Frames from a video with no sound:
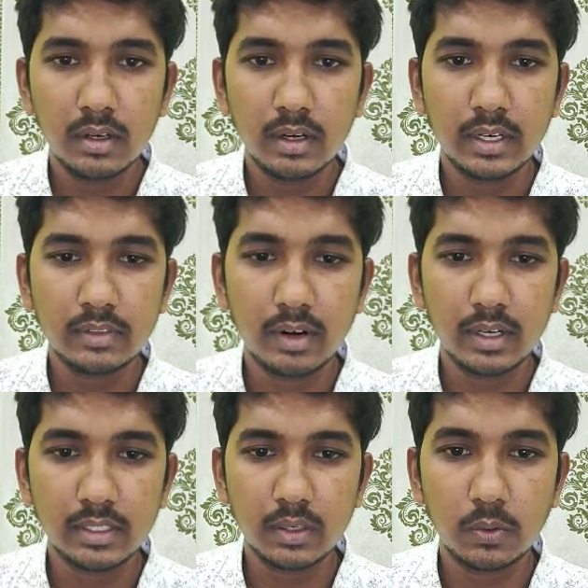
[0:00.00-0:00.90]
that is what
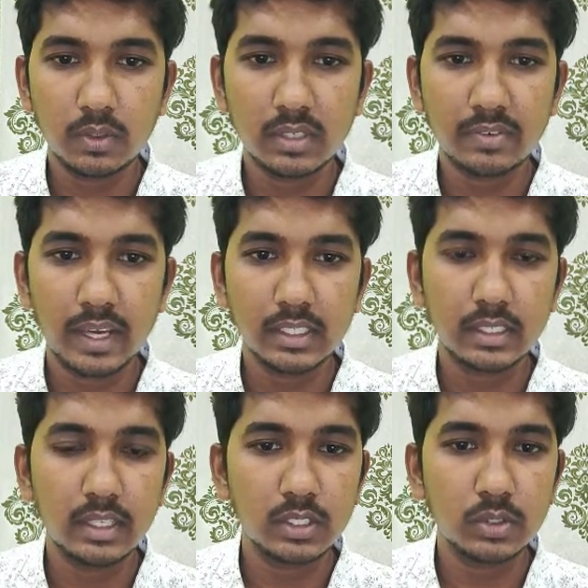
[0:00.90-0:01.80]
is the course of
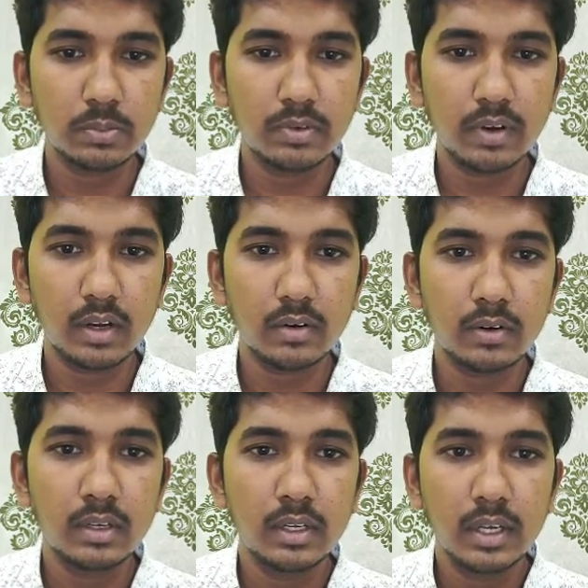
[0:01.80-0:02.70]
action that should be followed,
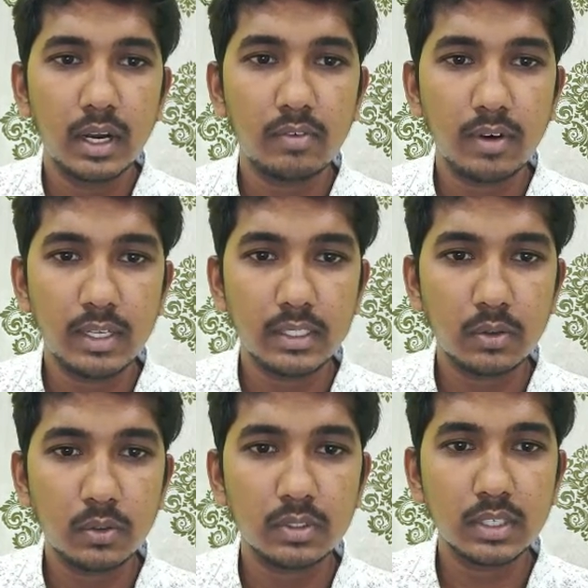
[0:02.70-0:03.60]
and what is the
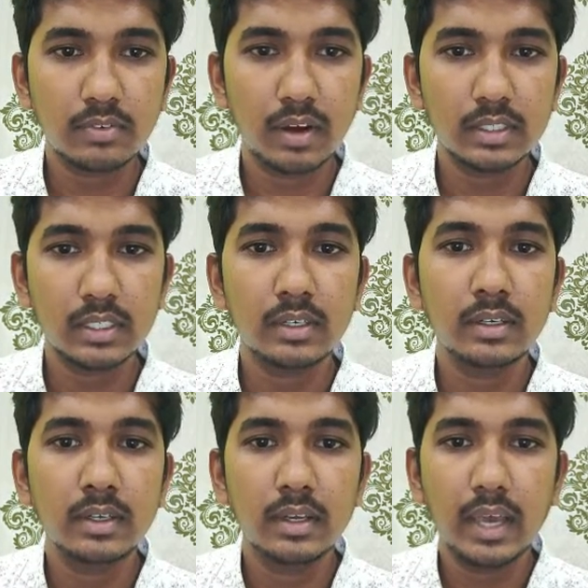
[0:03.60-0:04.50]
course of action
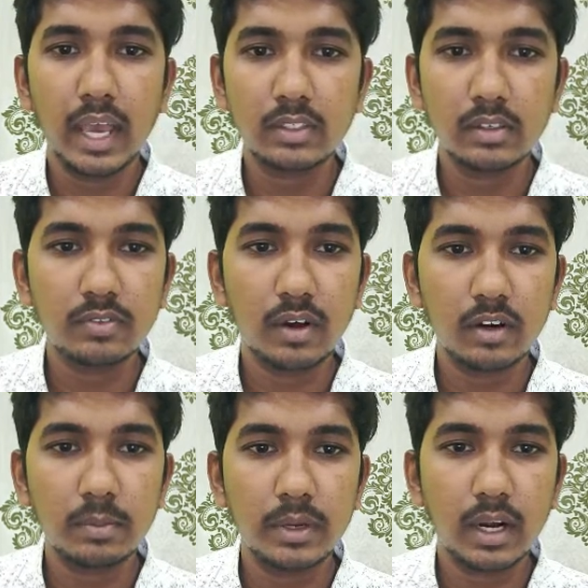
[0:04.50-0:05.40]
actually
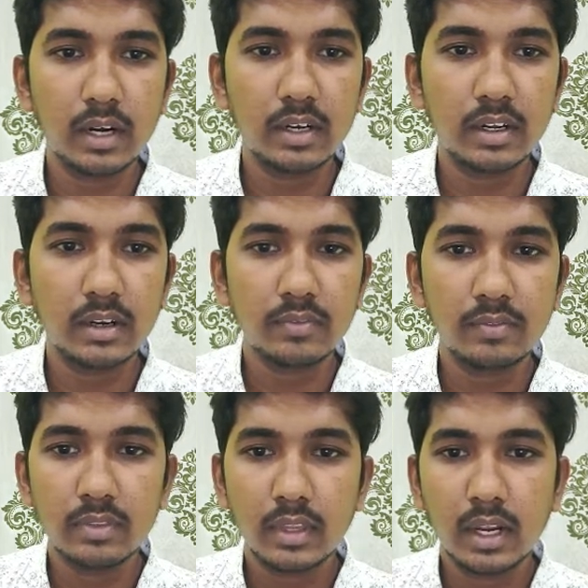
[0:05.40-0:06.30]
followed by auditor,
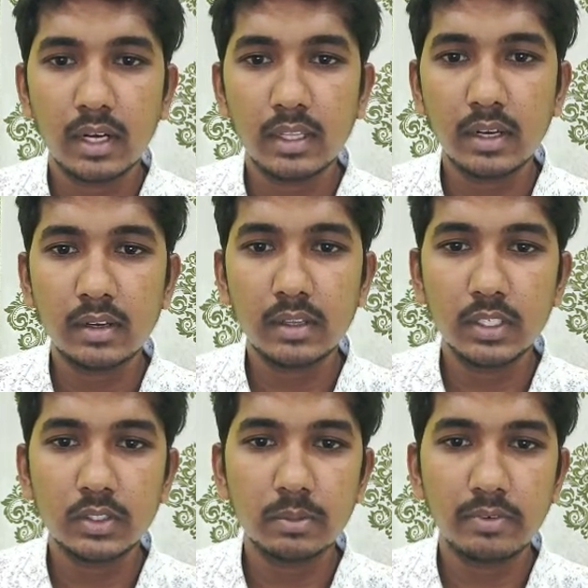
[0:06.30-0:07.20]
and then it
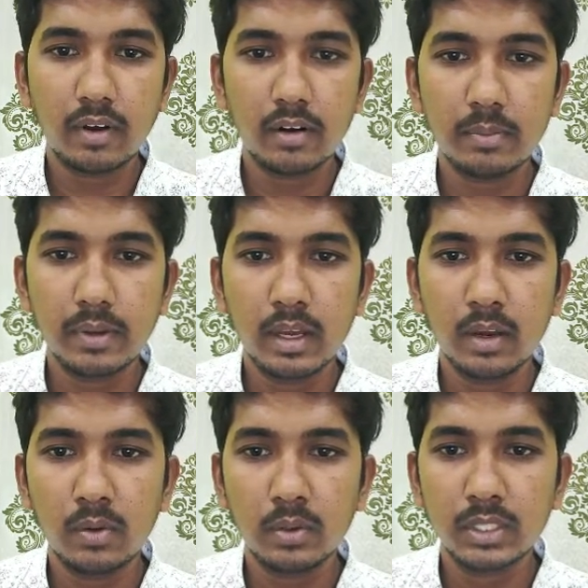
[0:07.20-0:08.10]
should be followed by
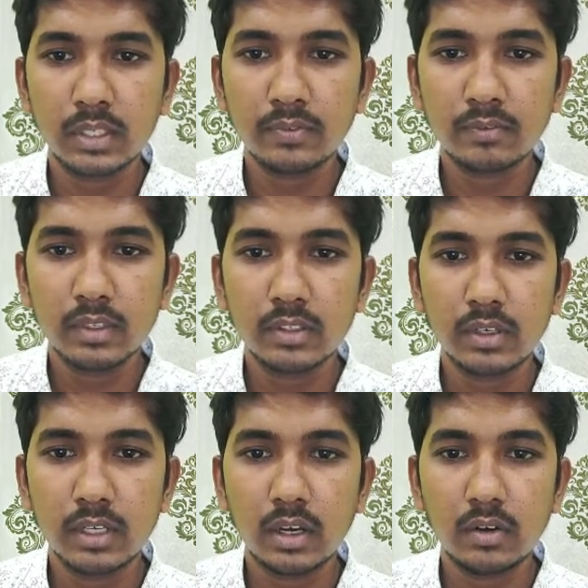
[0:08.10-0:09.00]
conclusion. So
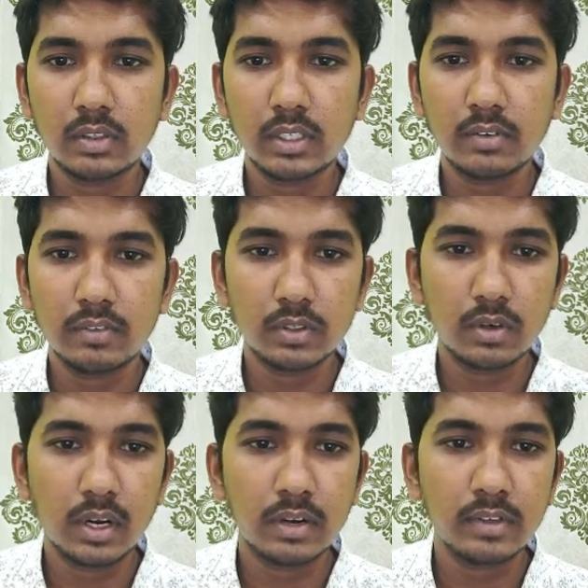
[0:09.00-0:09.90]
in conclusion we should
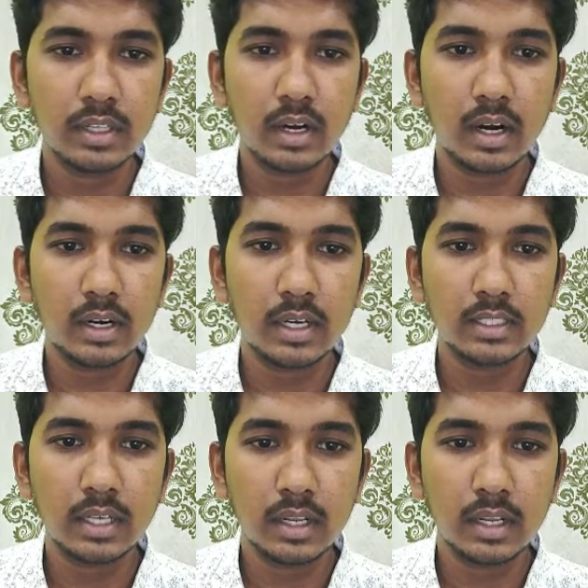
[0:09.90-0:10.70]
write whether auditor is